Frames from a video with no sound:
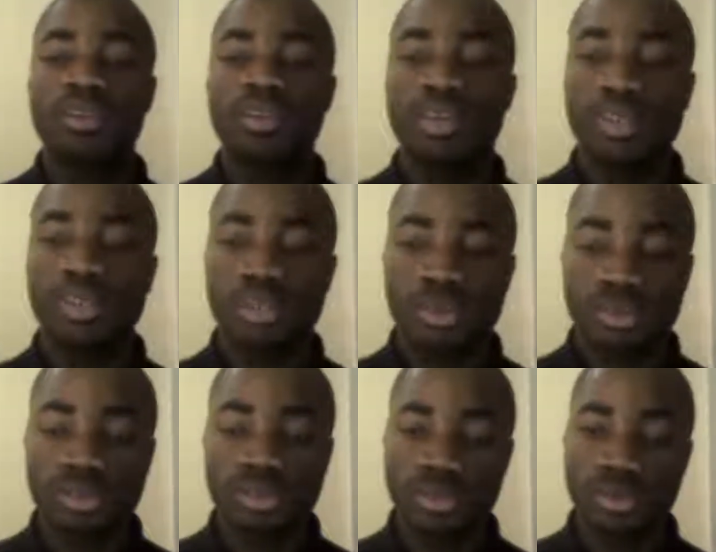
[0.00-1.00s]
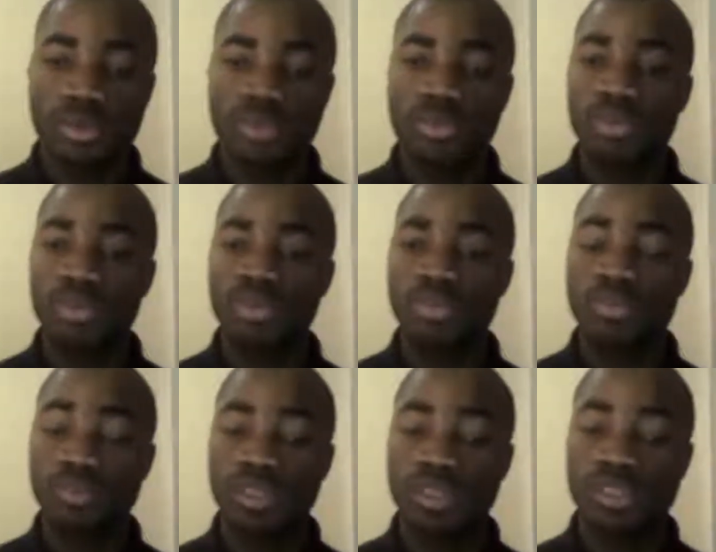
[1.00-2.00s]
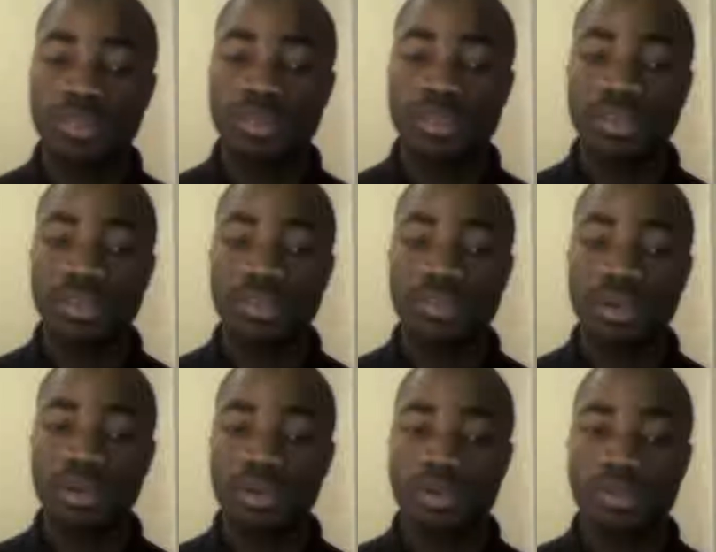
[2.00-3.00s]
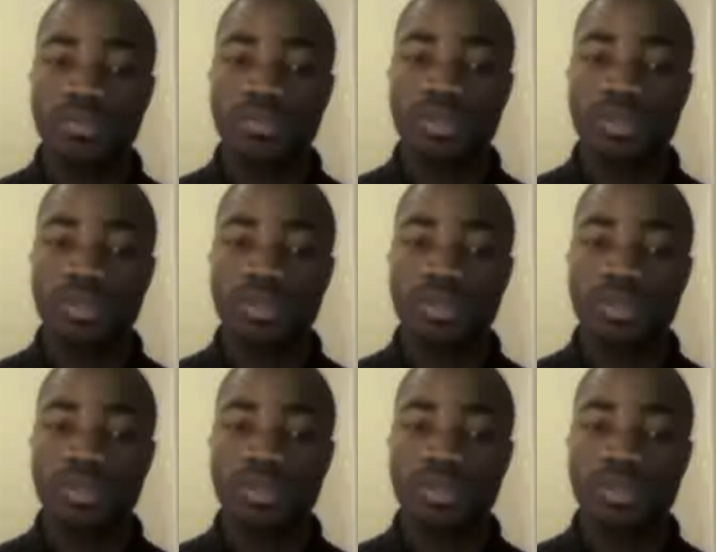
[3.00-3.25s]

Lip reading: nationals abroad who want to invest something back home.